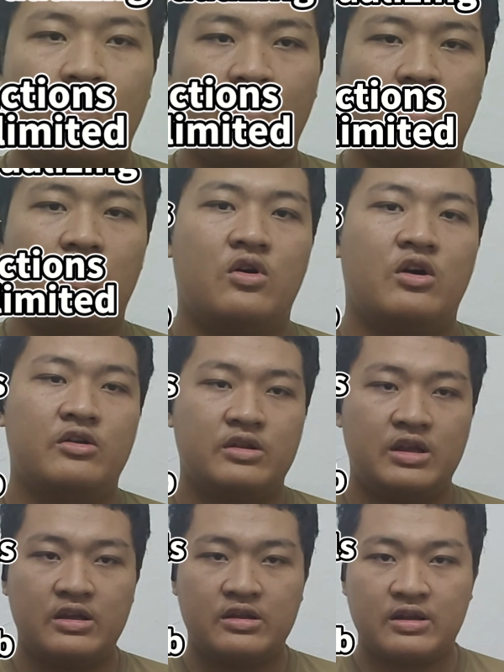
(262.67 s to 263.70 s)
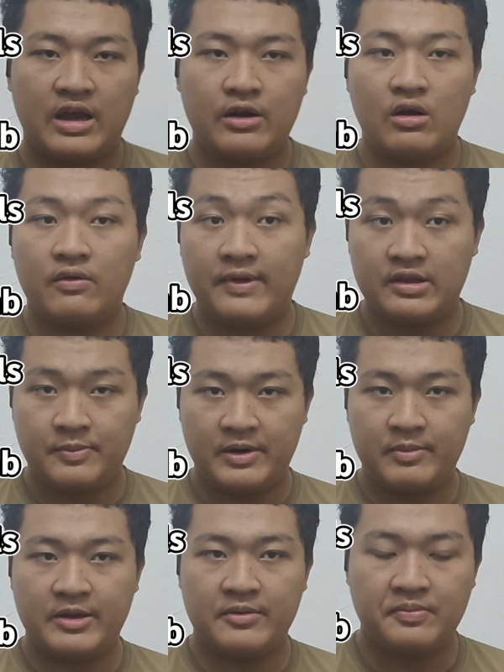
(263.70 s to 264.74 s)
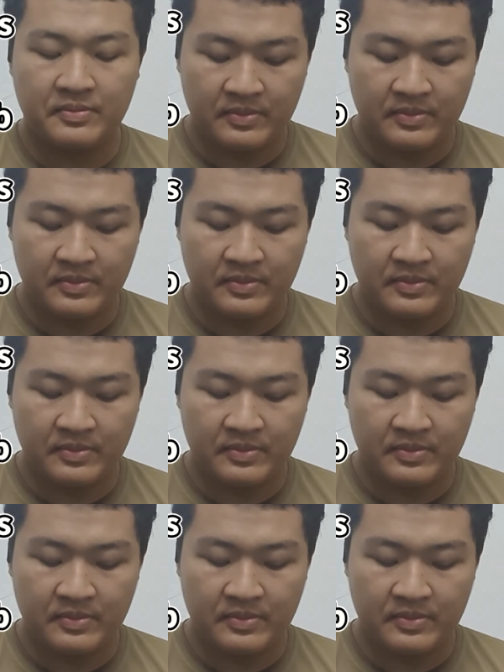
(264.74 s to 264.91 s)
for this kind of experiment,